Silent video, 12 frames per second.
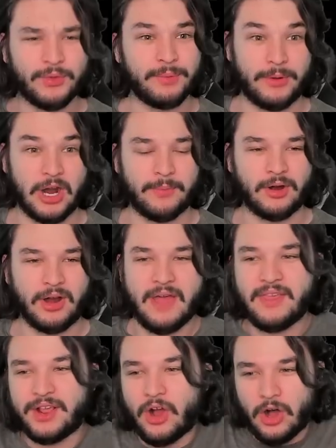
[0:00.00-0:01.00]
with the Barber,
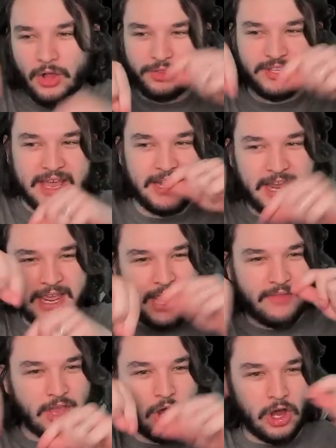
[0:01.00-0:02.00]
and they all
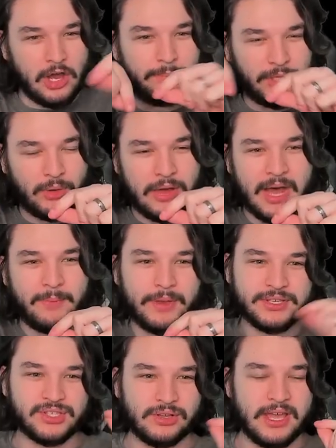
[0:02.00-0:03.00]
detonate and they all blow
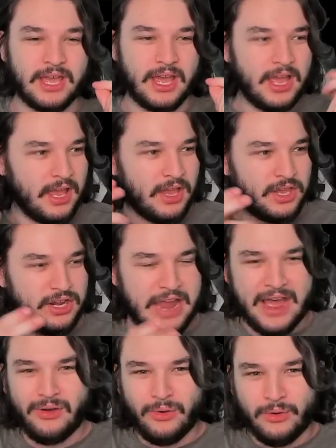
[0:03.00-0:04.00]
up. So like
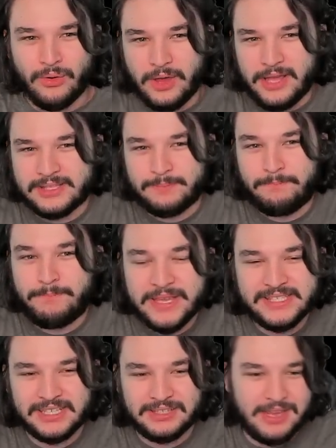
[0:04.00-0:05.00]
now, it's
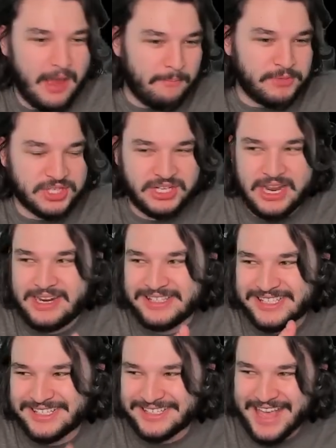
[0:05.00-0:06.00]
basically a, just an
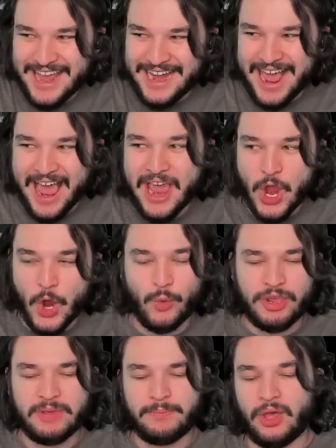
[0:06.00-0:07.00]
insane
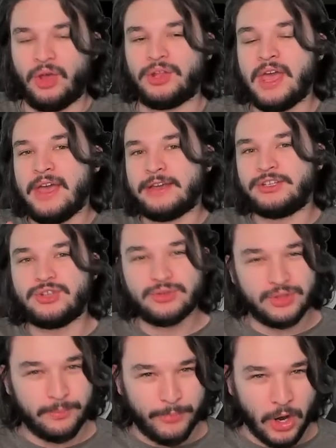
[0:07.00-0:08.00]
AoE build due
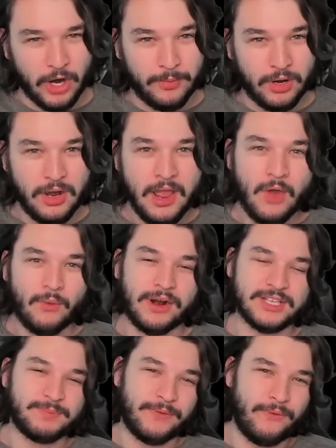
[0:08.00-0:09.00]
to the Barber,
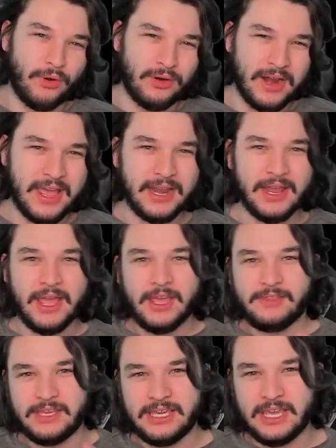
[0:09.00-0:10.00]
whereas beforehand,
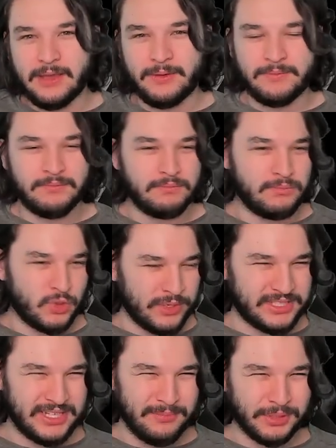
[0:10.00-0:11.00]
the
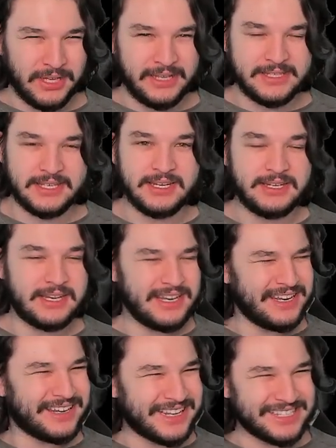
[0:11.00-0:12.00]
Twisting Blades
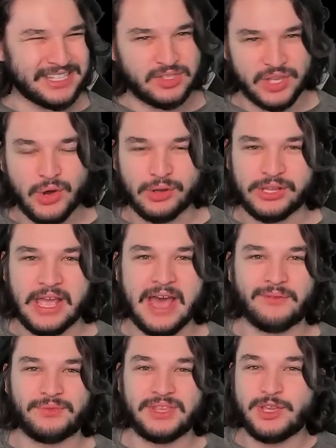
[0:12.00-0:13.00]
didn't necessarily
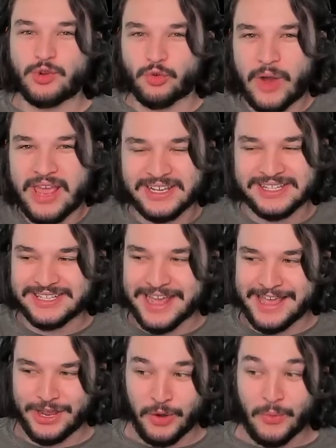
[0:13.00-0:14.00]
have the greatest
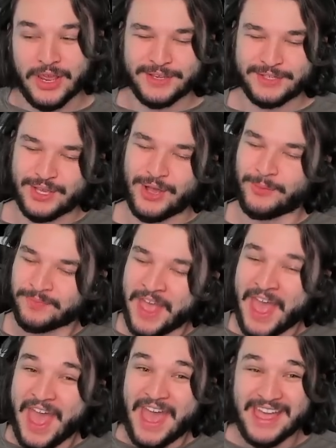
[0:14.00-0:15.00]
AoE. So
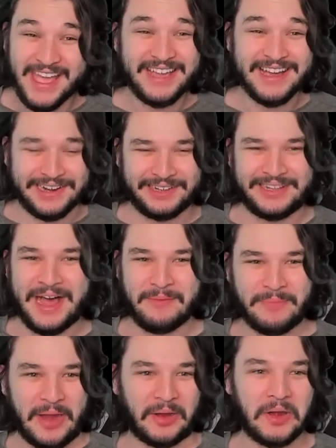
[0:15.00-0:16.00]
it got a
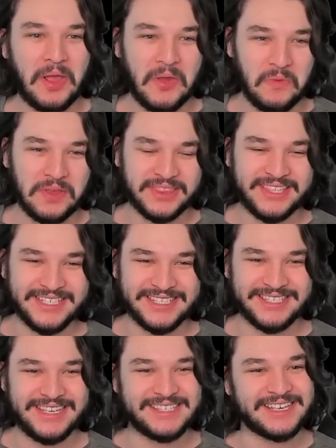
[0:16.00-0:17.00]
lot better with this
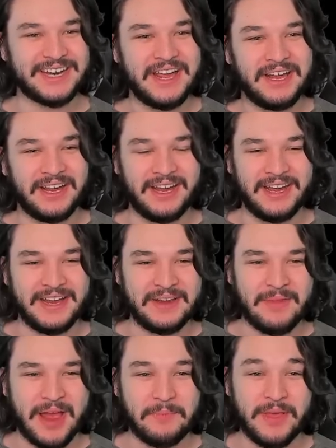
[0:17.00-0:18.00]
season, uh,
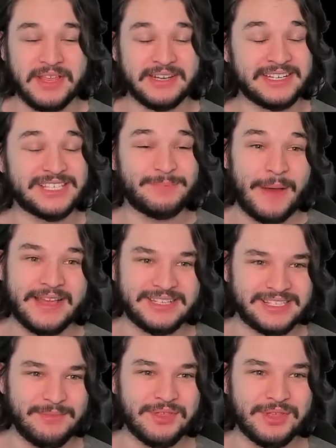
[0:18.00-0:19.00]
in my opinion, despite
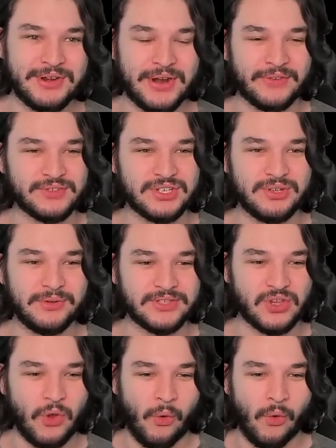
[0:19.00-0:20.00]
some of the nerfs to
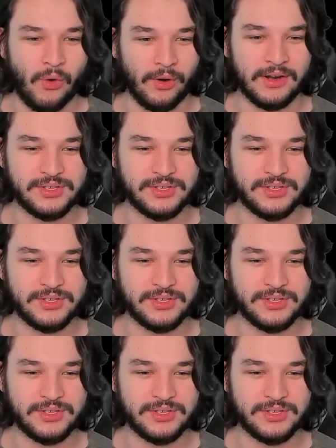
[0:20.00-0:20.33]
its core